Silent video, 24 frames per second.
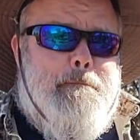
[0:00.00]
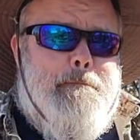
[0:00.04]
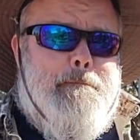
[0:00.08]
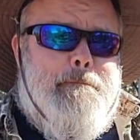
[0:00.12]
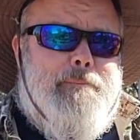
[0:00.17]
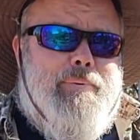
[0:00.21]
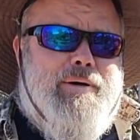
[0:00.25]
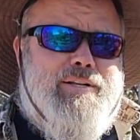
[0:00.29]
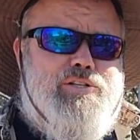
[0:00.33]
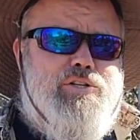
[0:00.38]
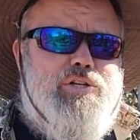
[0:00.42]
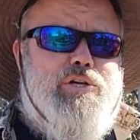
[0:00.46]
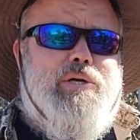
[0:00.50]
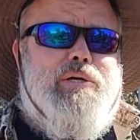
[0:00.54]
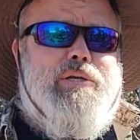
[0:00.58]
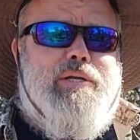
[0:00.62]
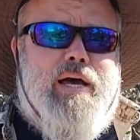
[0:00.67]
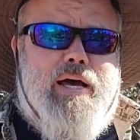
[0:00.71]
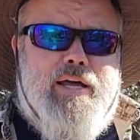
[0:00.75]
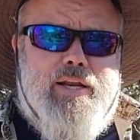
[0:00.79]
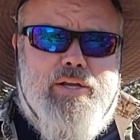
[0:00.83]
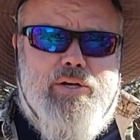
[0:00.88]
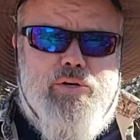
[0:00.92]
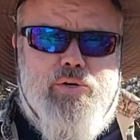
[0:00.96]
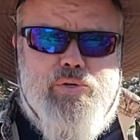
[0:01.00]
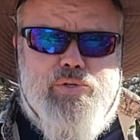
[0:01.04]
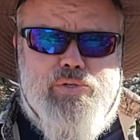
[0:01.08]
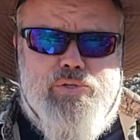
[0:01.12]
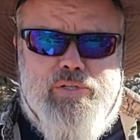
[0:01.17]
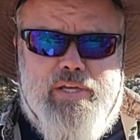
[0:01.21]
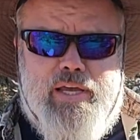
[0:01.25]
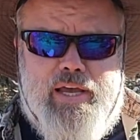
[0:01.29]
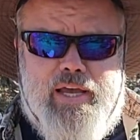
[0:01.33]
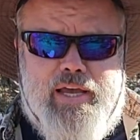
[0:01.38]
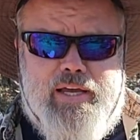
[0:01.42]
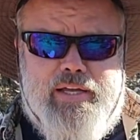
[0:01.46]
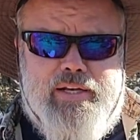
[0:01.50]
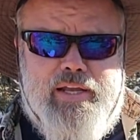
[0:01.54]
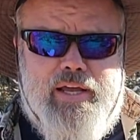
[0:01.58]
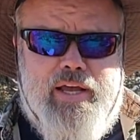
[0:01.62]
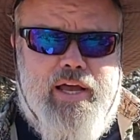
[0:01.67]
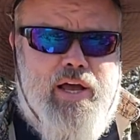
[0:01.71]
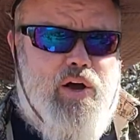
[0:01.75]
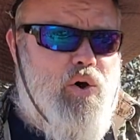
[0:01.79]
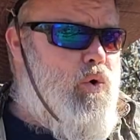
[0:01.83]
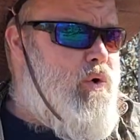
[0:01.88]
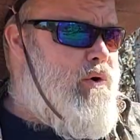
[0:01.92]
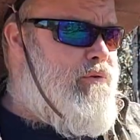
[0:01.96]
But do you not understand,
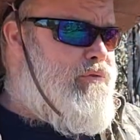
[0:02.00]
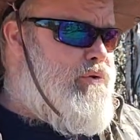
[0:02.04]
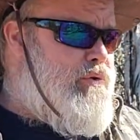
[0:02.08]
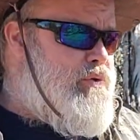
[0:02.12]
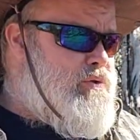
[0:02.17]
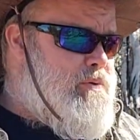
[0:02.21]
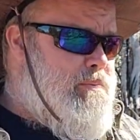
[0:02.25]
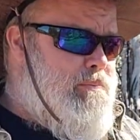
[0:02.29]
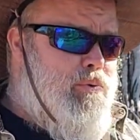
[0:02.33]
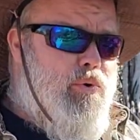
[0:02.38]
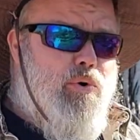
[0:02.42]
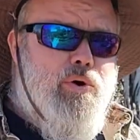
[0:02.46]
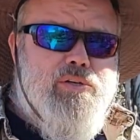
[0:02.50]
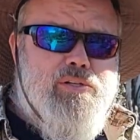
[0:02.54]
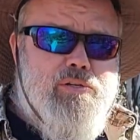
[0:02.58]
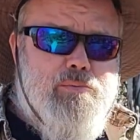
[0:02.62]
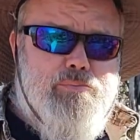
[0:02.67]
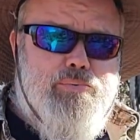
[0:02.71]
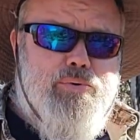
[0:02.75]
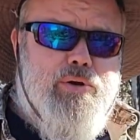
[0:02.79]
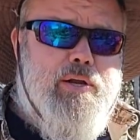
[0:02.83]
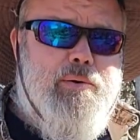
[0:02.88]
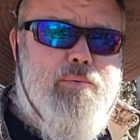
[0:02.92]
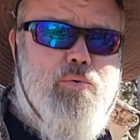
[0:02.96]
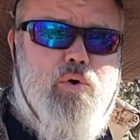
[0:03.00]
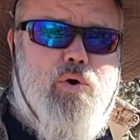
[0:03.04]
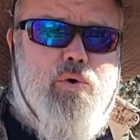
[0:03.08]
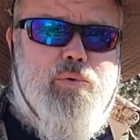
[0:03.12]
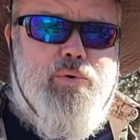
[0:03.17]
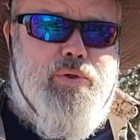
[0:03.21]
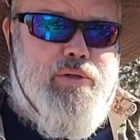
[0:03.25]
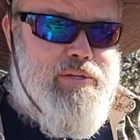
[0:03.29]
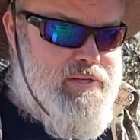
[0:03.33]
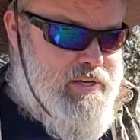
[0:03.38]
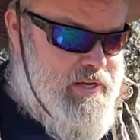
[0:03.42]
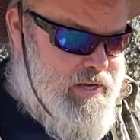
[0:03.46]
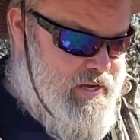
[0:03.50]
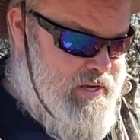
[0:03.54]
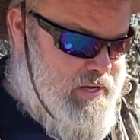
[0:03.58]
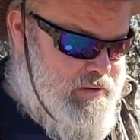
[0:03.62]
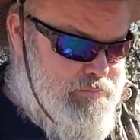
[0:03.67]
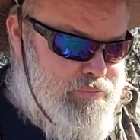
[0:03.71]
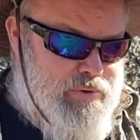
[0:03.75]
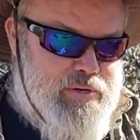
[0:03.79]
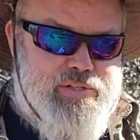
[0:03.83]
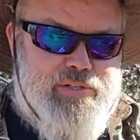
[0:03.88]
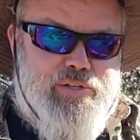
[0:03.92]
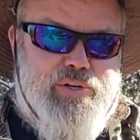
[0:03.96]
or if you support Supreme Court rulings,
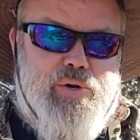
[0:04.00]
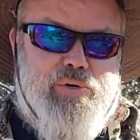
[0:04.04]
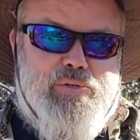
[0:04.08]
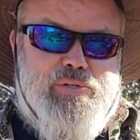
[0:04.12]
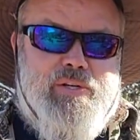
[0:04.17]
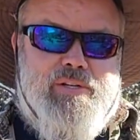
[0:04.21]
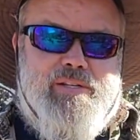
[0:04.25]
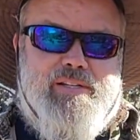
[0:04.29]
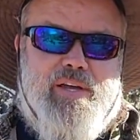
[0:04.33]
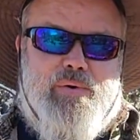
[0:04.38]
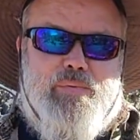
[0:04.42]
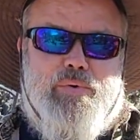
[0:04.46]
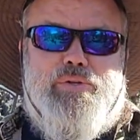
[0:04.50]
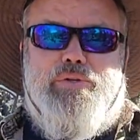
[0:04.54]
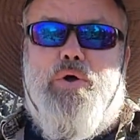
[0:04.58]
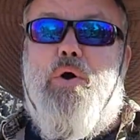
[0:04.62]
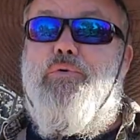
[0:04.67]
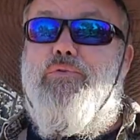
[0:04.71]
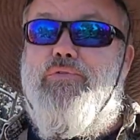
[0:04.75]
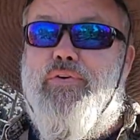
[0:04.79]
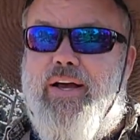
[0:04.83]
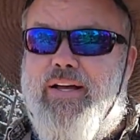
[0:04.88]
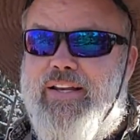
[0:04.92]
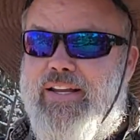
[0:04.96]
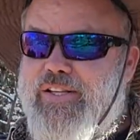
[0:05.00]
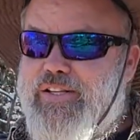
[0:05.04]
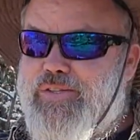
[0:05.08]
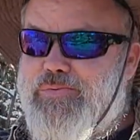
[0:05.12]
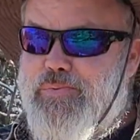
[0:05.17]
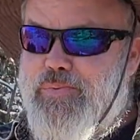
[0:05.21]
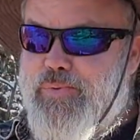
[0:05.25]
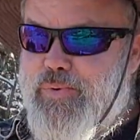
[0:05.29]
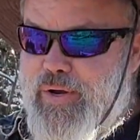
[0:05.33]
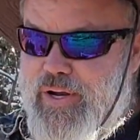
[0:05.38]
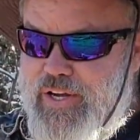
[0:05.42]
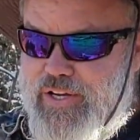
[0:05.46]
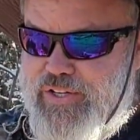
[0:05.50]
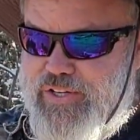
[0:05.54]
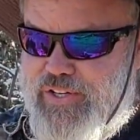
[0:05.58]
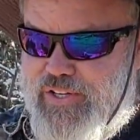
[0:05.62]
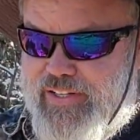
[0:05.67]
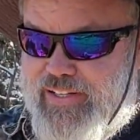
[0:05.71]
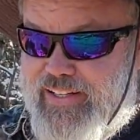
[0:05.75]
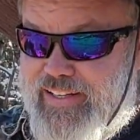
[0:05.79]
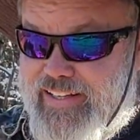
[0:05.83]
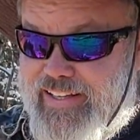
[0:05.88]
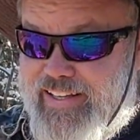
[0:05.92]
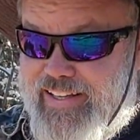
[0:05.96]
President Oaks has said we don't find inspiration
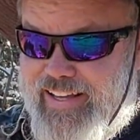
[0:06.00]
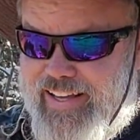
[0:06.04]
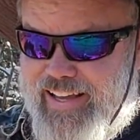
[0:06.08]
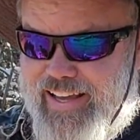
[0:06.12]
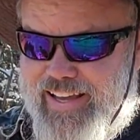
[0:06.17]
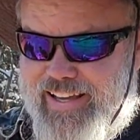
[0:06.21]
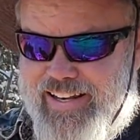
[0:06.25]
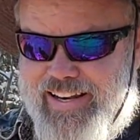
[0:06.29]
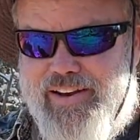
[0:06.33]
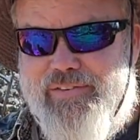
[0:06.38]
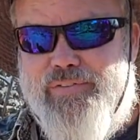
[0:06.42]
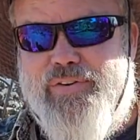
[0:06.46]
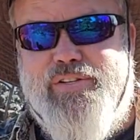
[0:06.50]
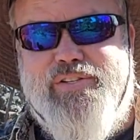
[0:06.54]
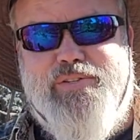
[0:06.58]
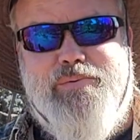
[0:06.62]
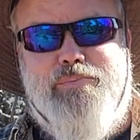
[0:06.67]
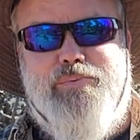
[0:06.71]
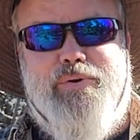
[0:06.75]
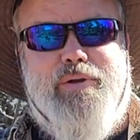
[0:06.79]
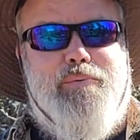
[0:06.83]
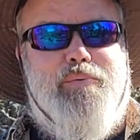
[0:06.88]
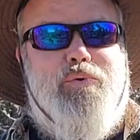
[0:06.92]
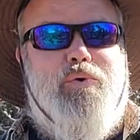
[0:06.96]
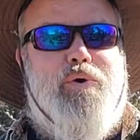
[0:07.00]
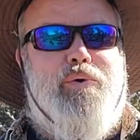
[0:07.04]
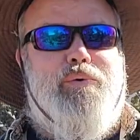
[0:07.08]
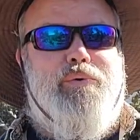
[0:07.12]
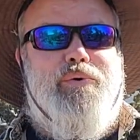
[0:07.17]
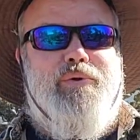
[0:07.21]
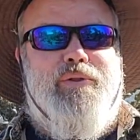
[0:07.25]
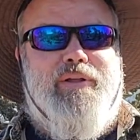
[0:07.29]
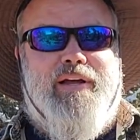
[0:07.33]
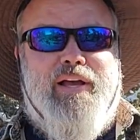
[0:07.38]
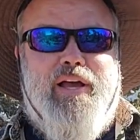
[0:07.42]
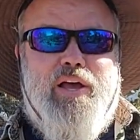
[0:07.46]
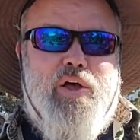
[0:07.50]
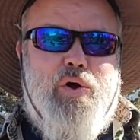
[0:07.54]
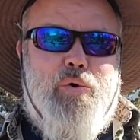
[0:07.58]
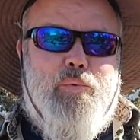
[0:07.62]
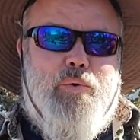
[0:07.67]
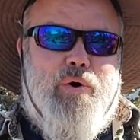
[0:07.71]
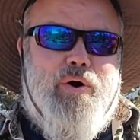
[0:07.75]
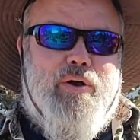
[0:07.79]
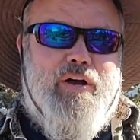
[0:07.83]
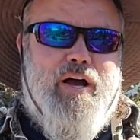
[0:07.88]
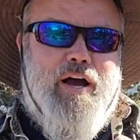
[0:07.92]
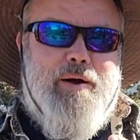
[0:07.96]
in every Supreme Court ruling,
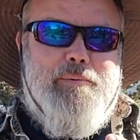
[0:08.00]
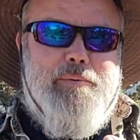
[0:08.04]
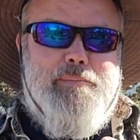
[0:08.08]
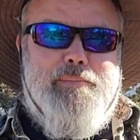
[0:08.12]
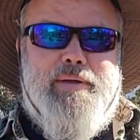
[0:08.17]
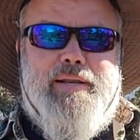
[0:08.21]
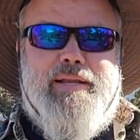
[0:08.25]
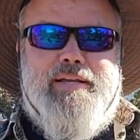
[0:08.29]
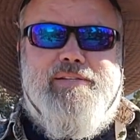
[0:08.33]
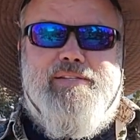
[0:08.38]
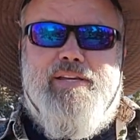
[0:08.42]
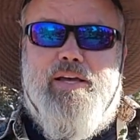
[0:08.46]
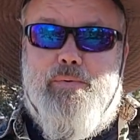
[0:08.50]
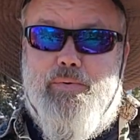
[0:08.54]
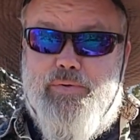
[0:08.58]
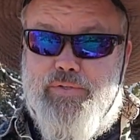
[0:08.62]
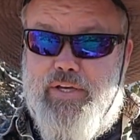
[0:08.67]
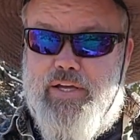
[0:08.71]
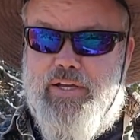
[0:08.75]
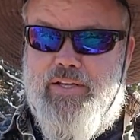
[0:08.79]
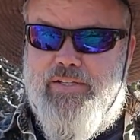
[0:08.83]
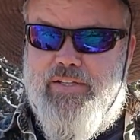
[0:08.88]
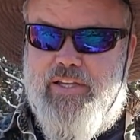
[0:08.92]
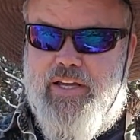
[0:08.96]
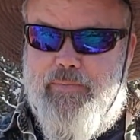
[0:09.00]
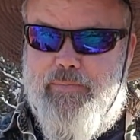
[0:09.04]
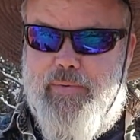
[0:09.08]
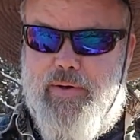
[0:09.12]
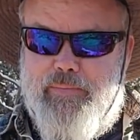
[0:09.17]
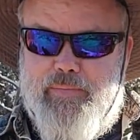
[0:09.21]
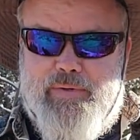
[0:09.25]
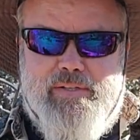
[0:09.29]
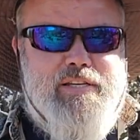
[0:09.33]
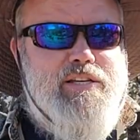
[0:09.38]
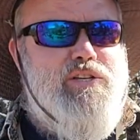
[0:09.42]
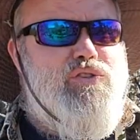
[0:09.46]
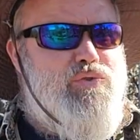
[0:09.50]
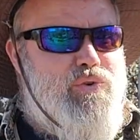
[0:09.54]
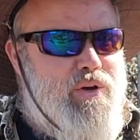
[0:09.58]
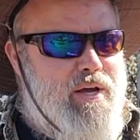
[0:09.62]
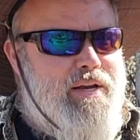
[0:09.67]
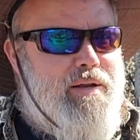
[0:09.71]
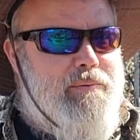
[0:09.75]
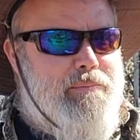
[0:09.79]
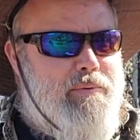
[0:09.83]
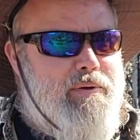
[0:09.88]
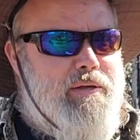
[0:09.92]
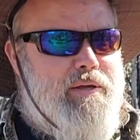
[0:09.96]
while complementing simultaneously amendments. He's trying
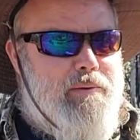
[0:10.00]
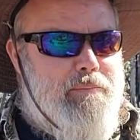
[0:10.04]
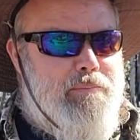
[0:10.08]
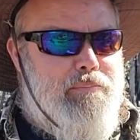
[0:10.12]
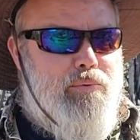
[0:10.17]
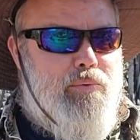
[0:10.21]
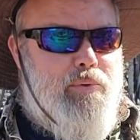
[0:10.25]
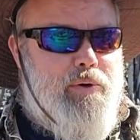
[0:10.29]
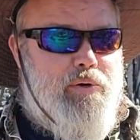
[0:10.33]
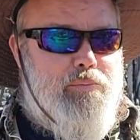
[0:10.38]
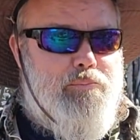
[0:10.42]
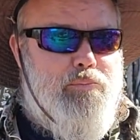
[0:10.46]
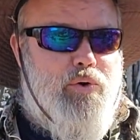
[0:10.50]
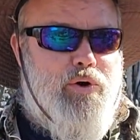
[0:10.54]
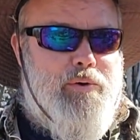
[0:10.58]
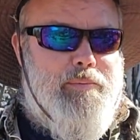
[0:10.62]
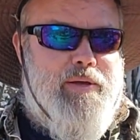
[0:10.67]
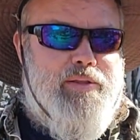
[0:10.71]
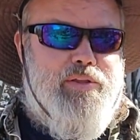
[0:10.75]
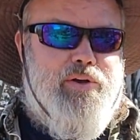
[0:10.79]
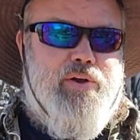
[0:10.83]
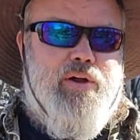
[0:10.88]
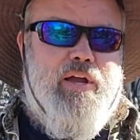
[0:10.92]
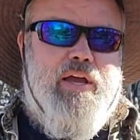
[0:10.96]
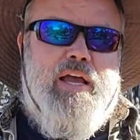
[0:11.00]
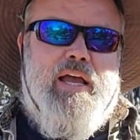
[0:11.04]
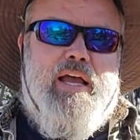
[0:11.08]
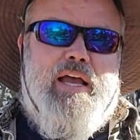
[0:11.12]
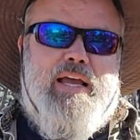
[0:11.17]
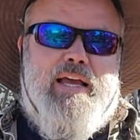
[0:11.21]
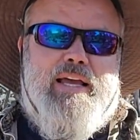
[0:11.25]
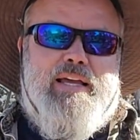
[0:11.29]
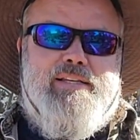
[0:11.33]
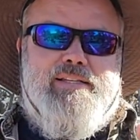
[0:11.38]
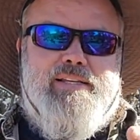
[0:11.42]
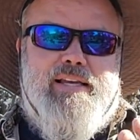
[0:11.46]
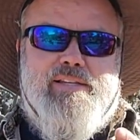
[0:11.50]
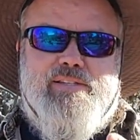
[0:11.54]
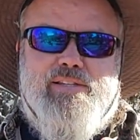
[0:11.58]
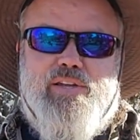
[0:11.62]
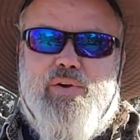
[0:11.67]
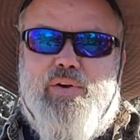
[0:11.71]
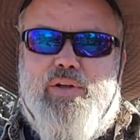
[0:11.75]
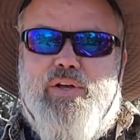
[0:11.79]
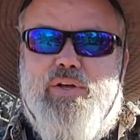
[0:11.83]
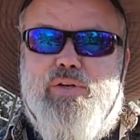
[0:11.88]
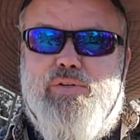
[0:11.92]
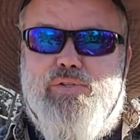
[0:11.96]
to get a point made there. He says they're
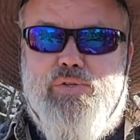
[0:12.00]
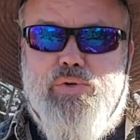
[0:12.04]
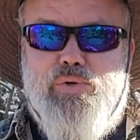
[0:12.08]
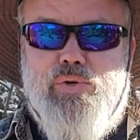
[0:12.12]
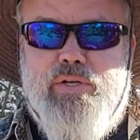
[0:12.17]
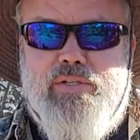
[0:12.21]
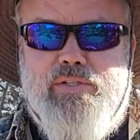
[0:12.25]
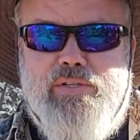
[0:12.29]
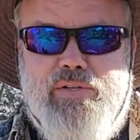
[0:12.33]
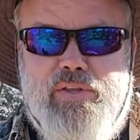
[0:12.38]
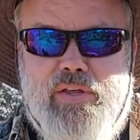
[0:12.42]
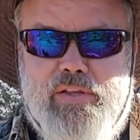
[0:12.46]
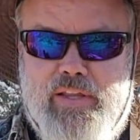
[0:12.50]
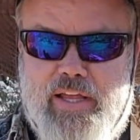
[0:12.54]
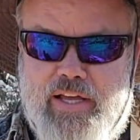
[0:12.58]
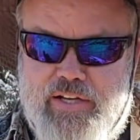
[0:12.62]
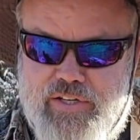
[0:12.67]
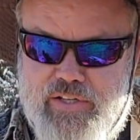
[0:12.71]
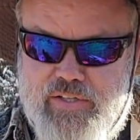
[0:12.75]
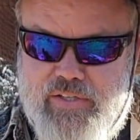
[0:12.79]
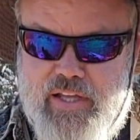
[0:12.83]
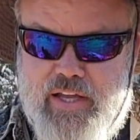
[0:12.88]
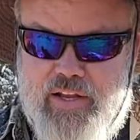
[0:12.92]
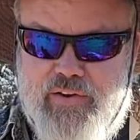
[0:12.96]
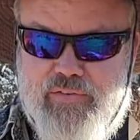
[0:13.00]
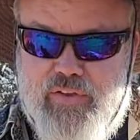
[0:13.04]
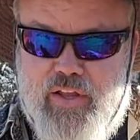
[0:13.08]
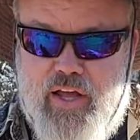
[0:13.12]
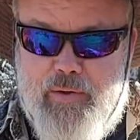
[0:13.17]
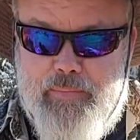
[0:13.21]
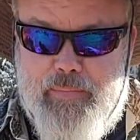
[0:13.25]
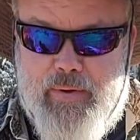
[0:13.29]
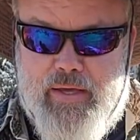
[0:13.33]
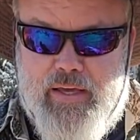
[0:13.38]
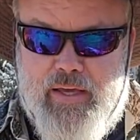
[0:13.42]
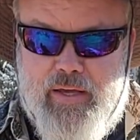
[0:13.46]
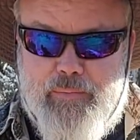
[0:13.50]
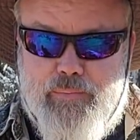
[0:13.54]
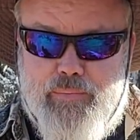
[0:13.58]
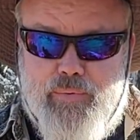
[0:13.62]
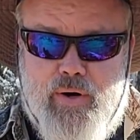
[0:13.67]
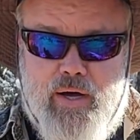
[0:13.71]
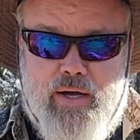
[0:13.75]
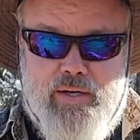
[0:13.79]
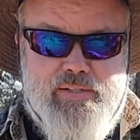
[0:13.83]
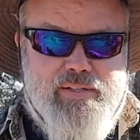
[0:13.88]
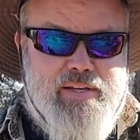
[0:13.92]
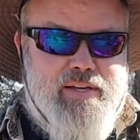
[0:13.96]
ill-suited to the legislative lawmaking
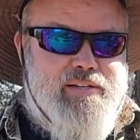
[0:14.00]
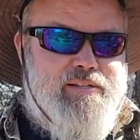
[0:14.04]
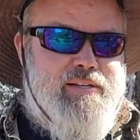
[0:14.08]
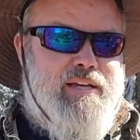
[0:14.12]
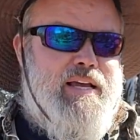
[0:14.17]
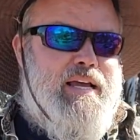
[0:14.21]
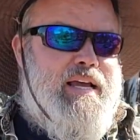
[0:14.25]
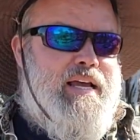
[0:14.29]
process.